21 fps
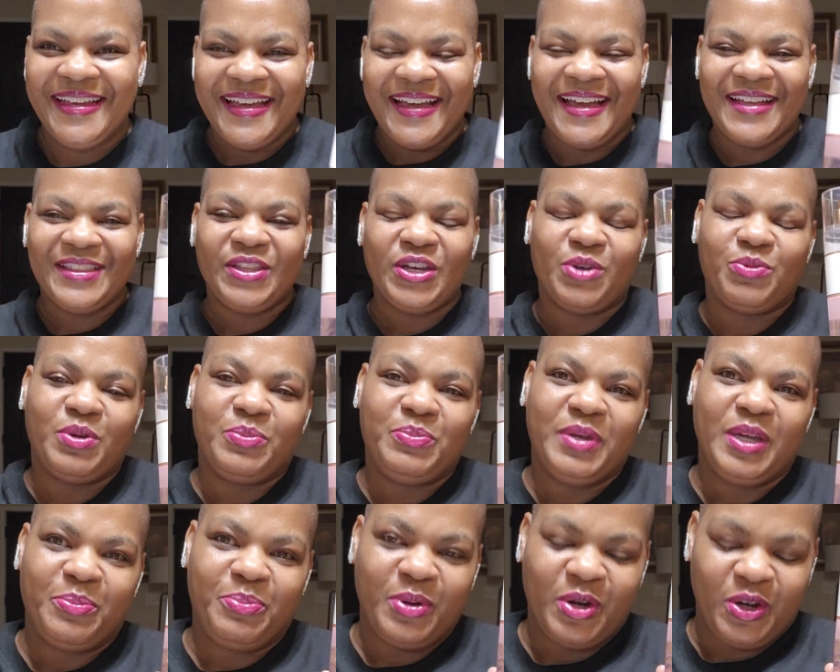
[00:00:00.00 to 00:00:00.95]
I thought it would
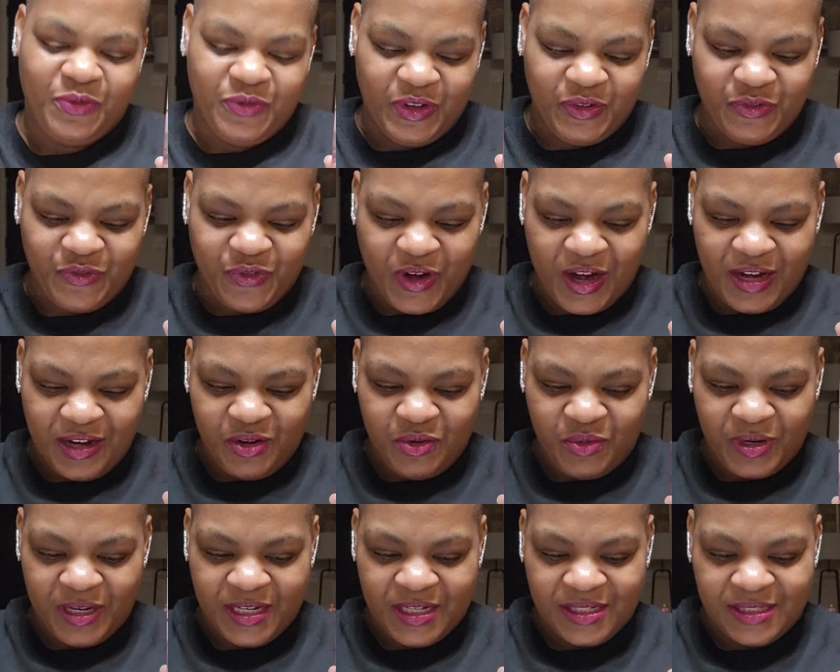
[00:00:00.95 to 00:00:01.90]
be a perfect
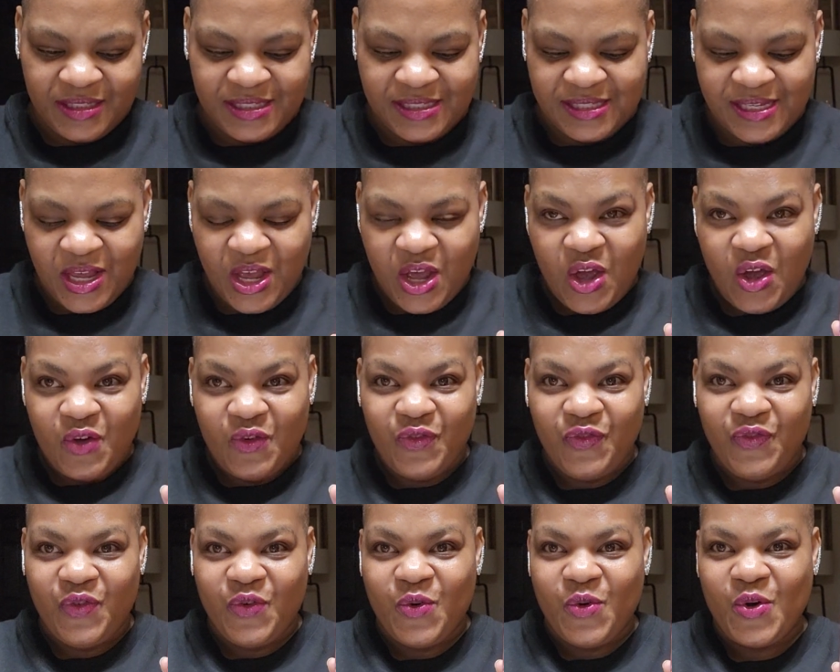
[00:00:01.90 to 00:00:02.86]
fragrance
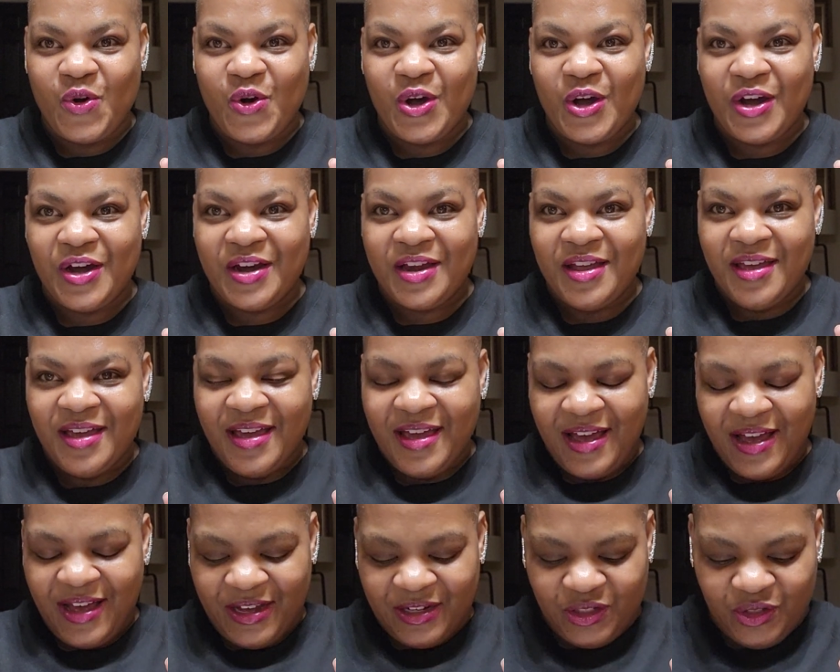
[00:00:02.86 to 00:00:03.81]
for
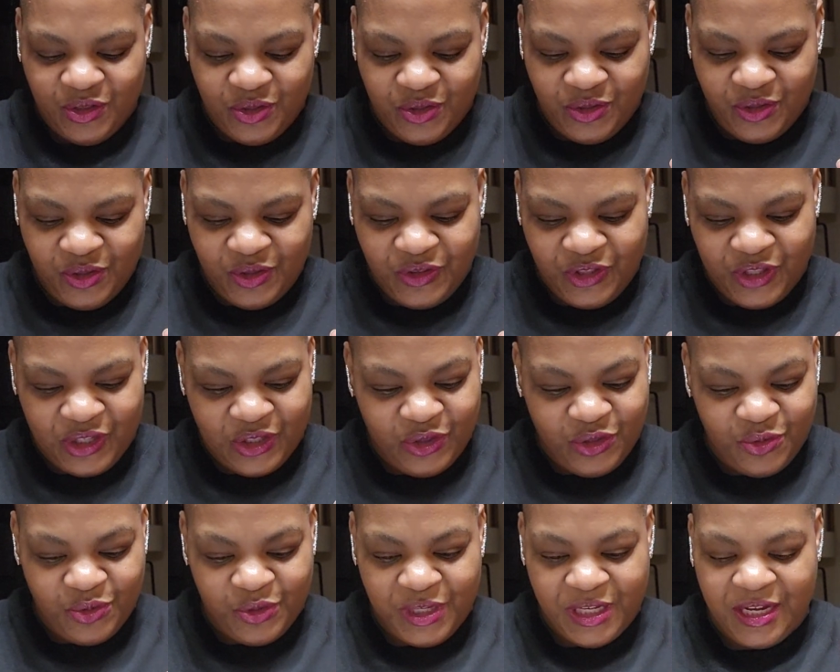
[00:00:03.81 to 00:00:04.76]
the
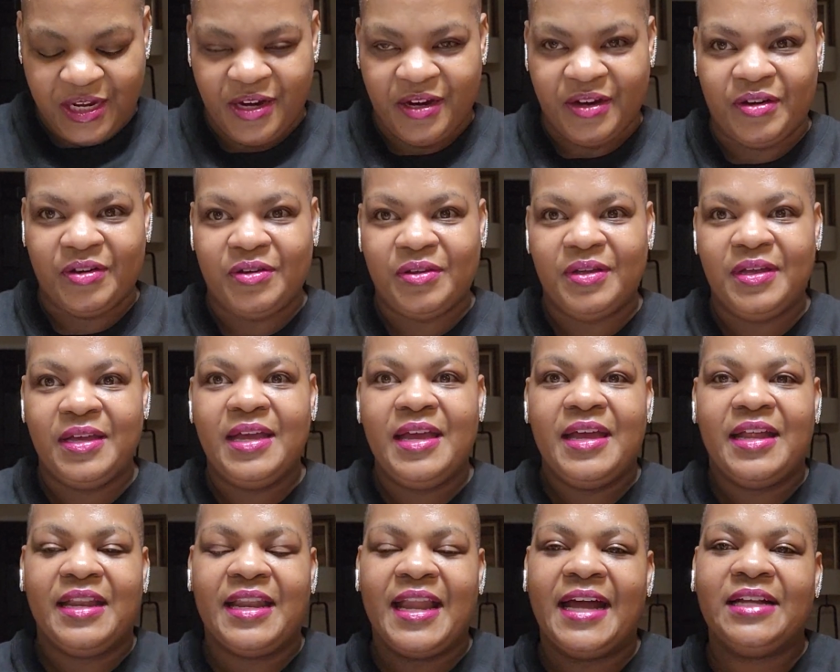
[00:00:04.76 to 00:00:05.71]
new year.
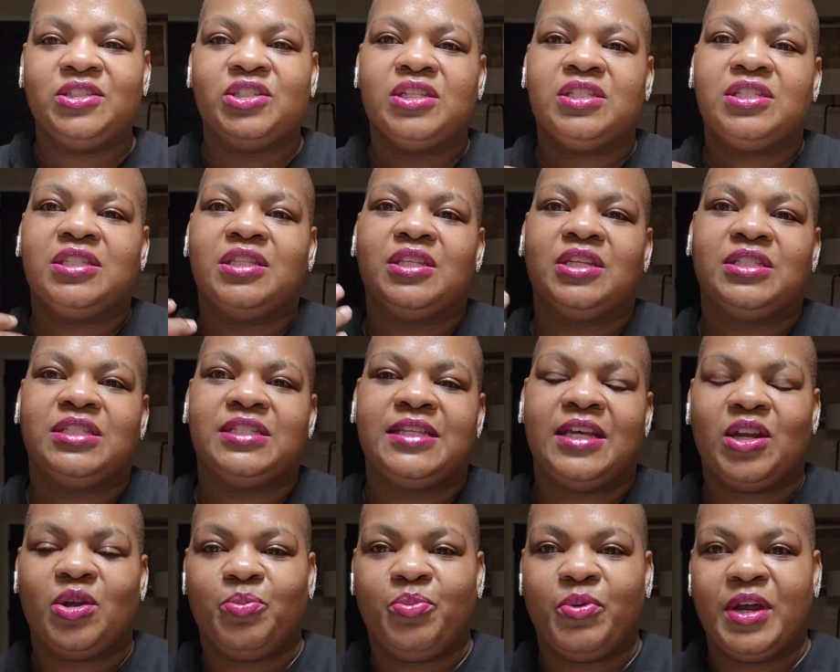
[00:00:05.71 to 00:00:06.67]
Not just the
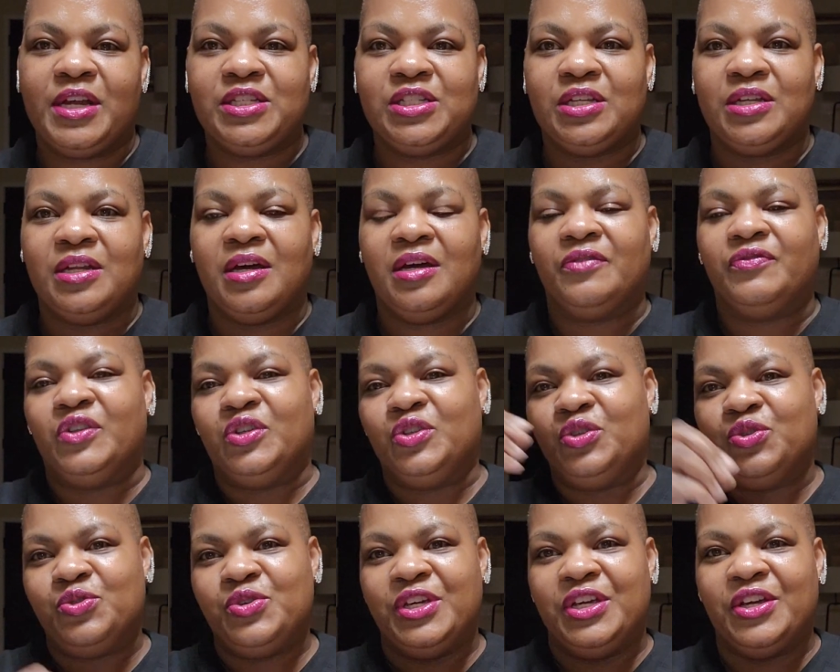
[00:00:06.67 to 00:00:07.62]
celebration of the
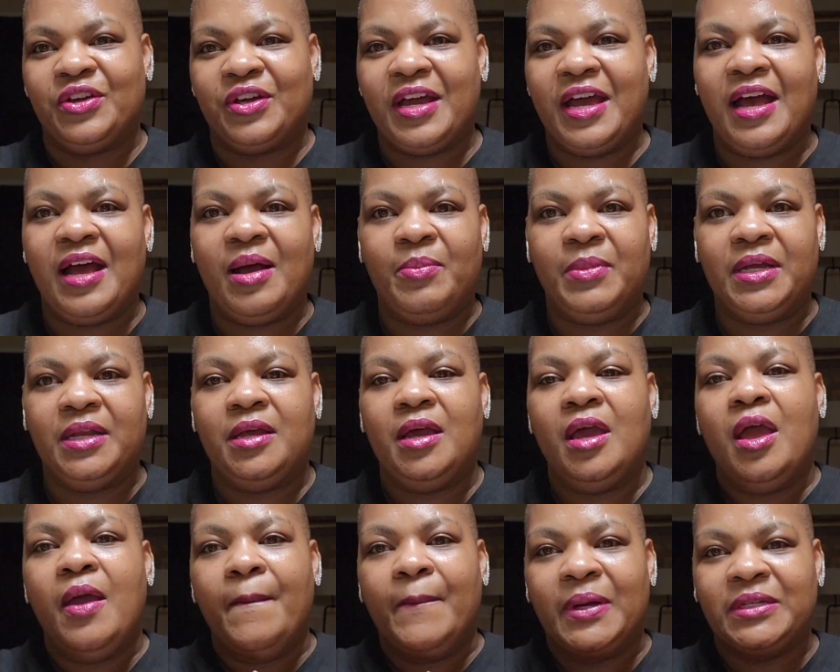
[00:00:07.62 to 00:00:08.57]
new year coming,
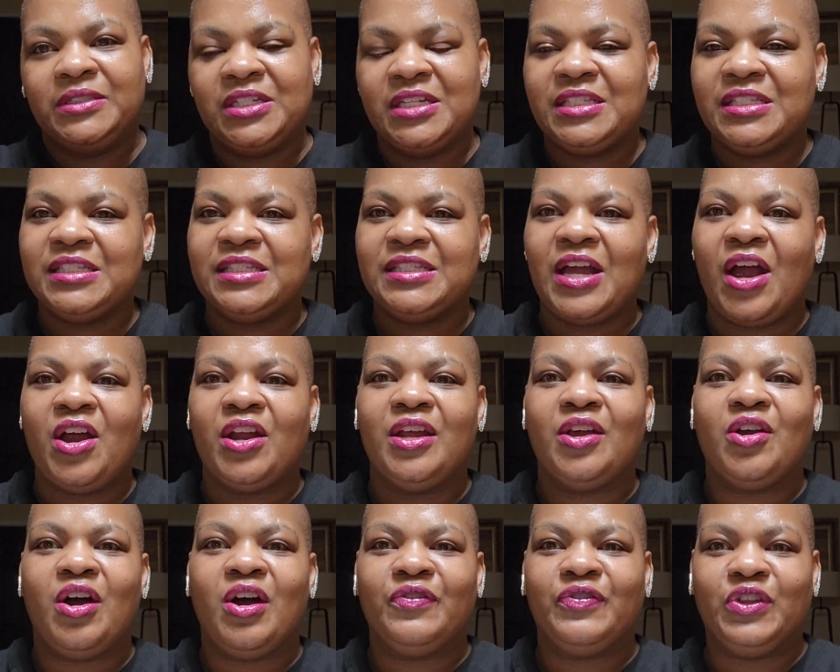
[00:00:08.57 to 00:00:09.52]
but just
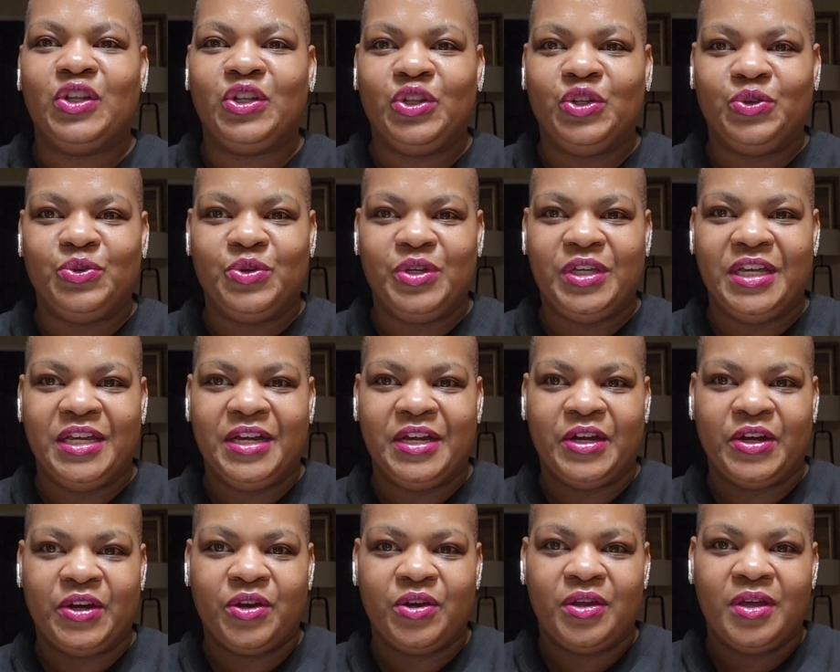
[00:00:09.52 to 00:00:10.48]
starting off the new
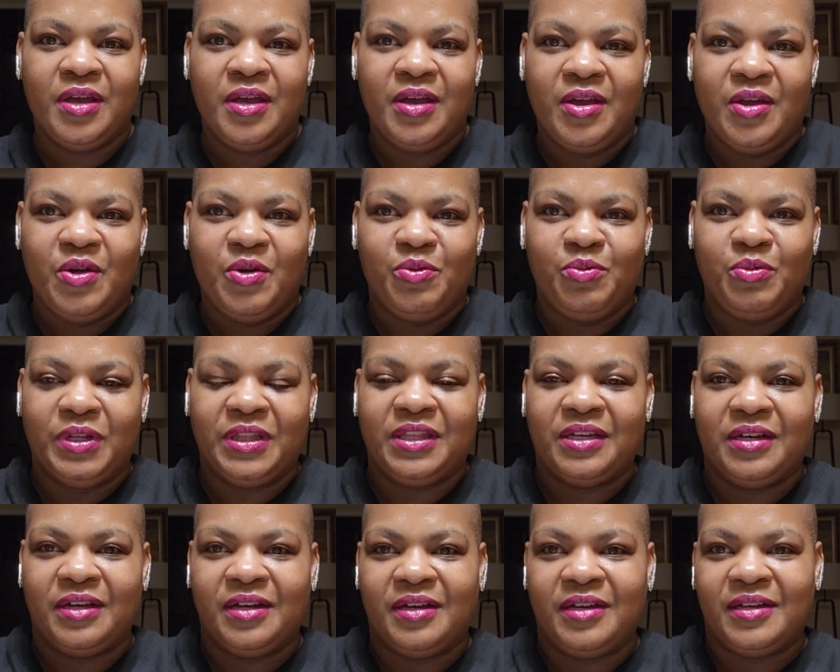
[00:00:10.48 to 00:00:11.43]
year with
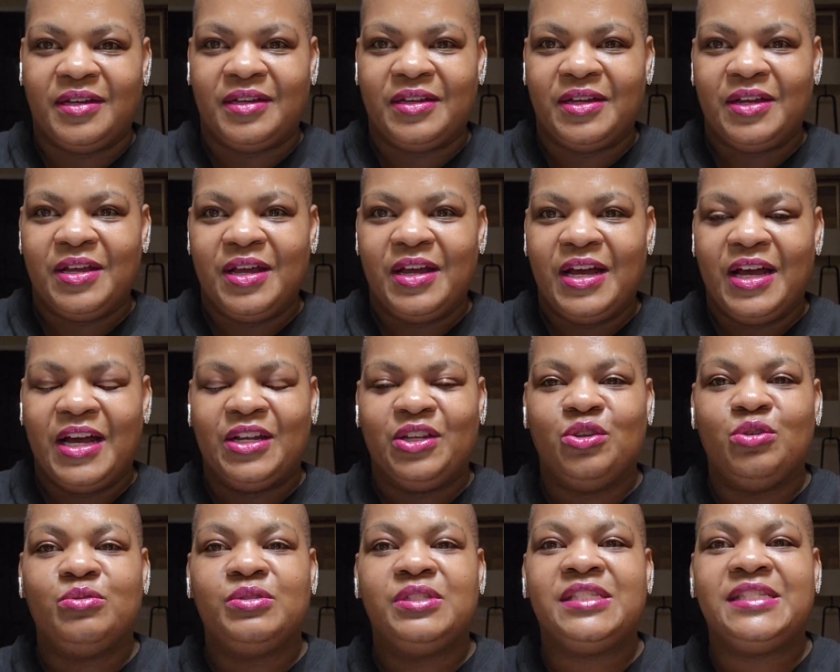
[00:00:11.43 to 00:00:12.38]
a
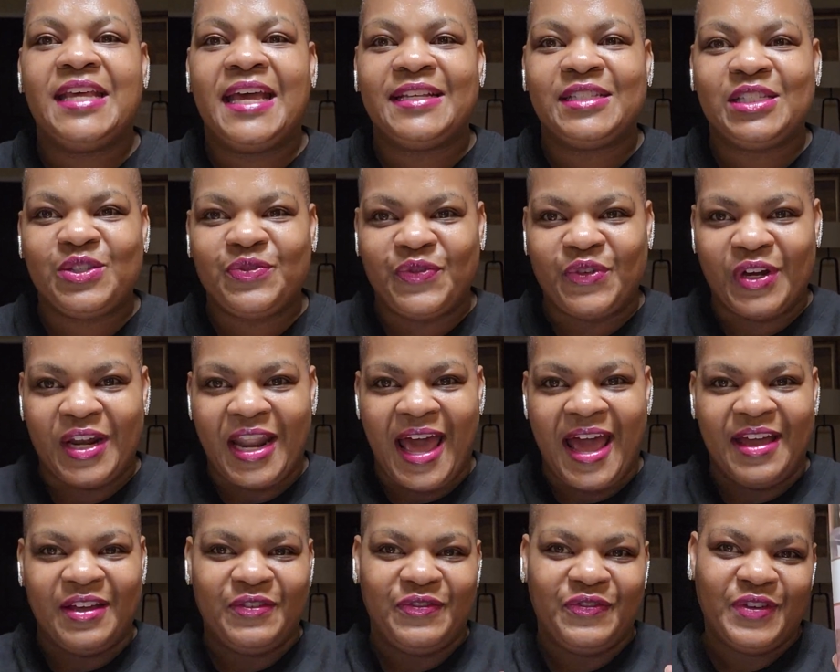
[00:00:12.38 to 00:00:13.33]
new zest for
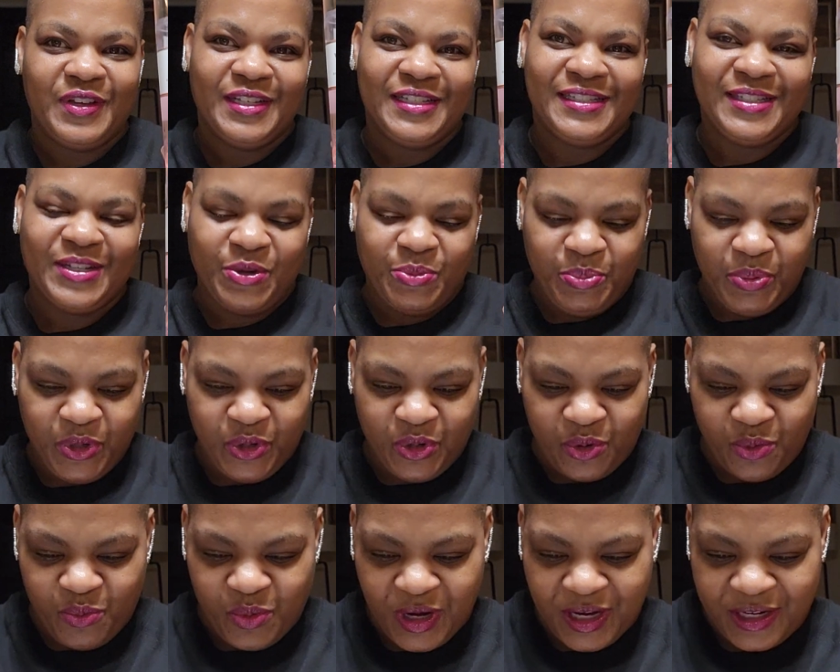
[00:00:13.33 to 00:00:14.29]
life. So
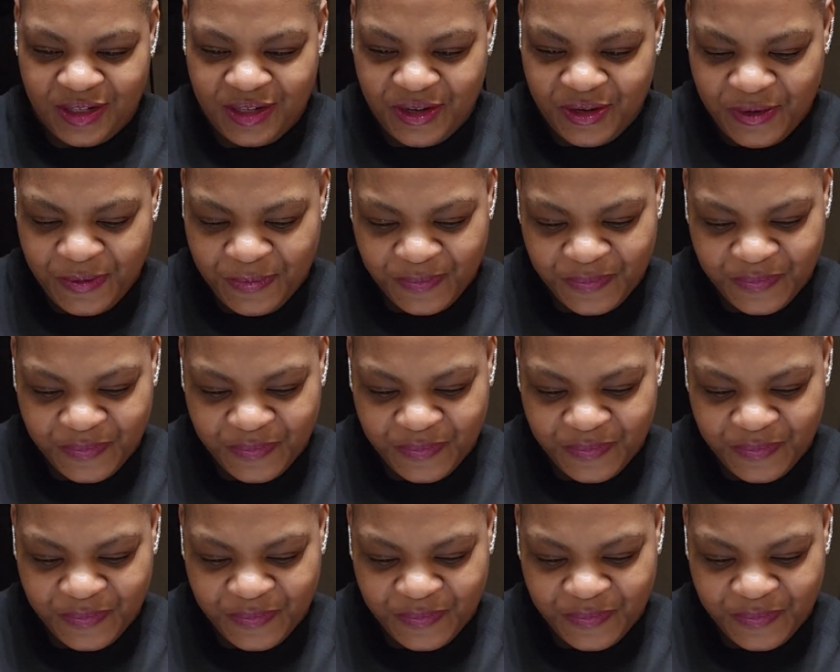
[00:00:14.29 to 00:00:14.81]
Pure Wonder.